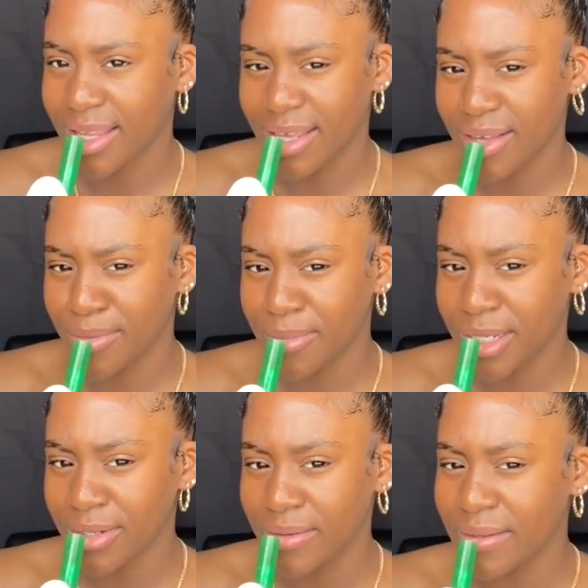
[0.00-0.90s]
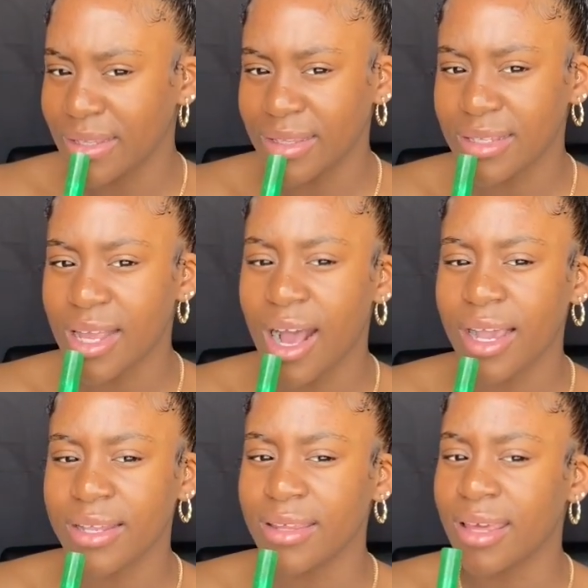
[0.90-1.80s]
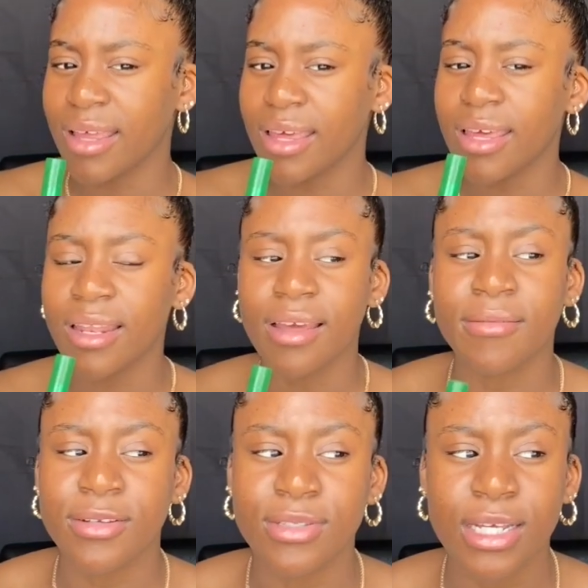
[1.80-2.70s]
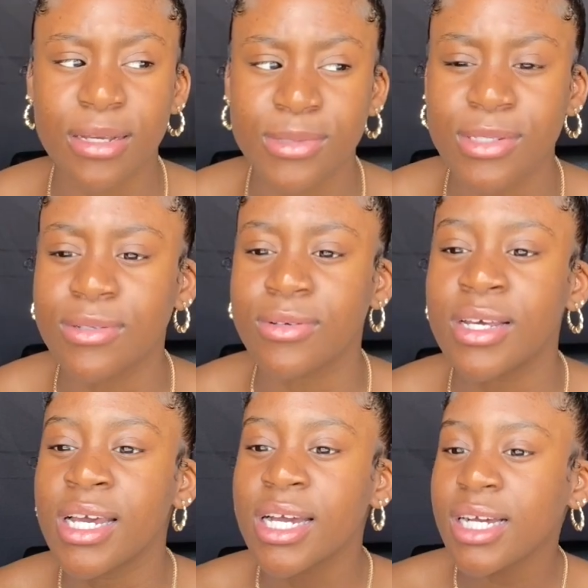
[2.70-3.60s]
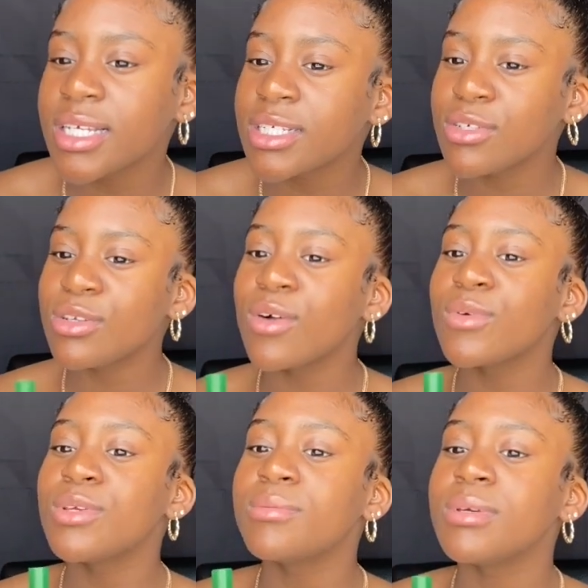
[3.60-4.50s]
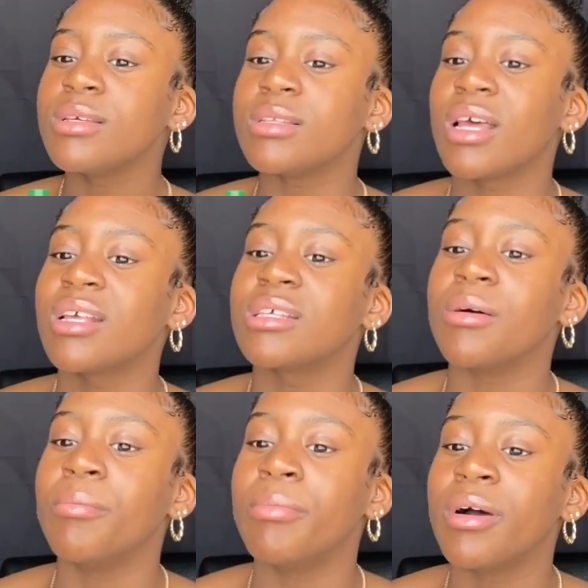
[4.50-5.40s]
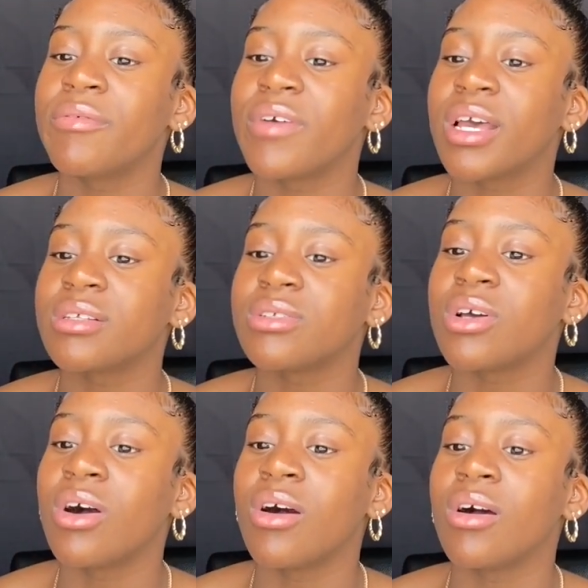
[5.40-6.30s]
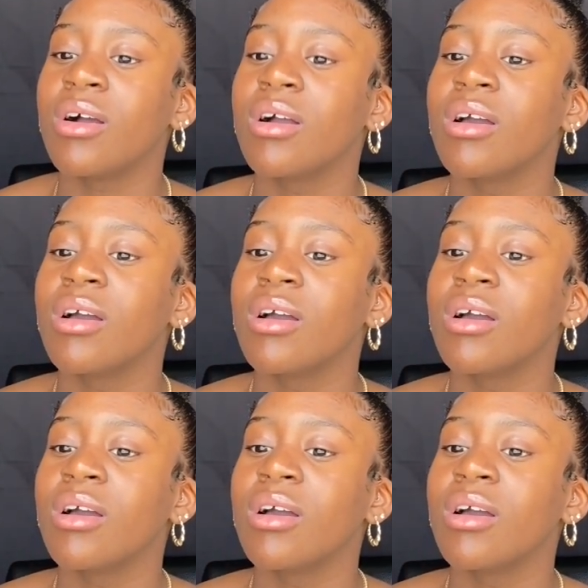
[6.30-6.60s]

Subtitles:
I don't plan on dying and getting kidnapped no time soon. Because you know when you be, that's a buff-ass dog.